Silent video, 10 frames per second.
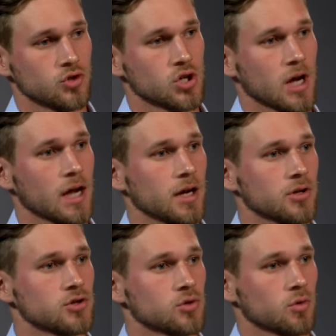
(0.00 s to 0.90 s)

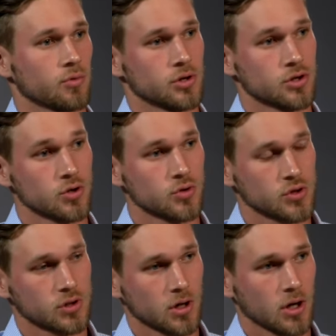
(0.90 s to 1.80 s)
change or
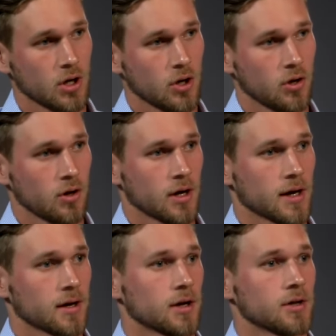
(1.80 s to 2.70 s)
reduce
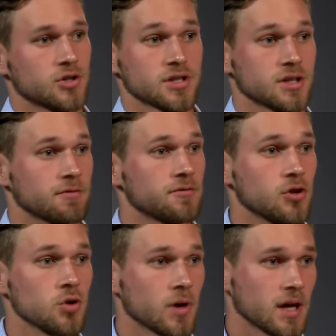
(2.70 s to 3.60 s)
just a
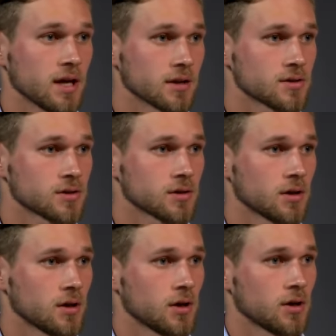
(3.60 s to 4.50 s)
few hits,
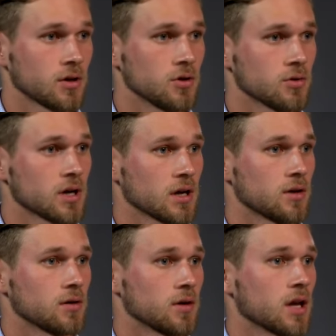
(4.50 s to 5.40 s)
you
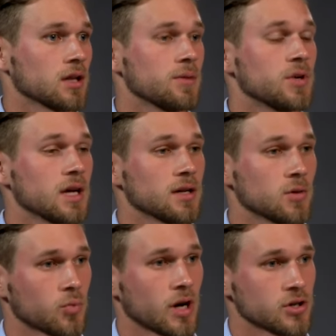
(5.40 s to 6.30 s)
can eliminate
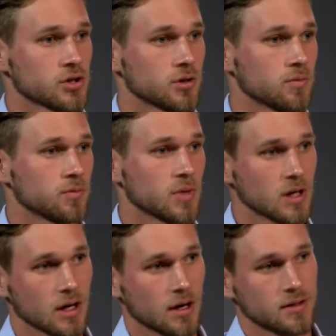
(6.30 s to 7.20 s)
depression,
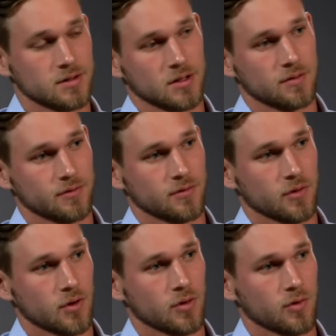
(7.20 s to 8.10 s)
because of
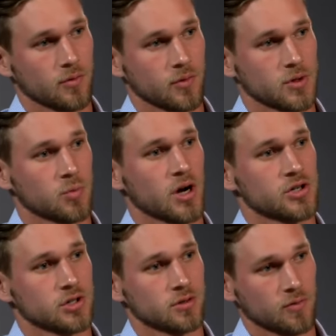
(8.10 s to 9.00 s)

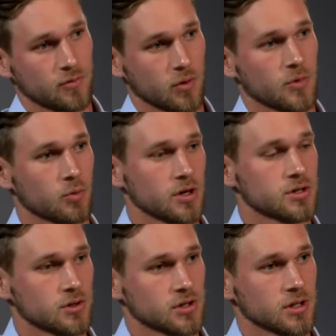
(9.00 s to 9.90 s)
depression from the
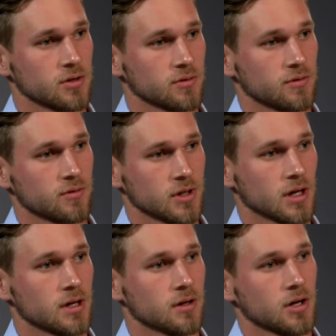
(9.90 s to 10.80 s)
research that you've
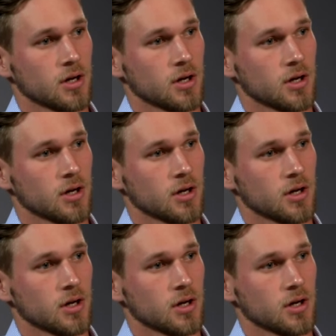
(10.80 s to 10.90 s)
done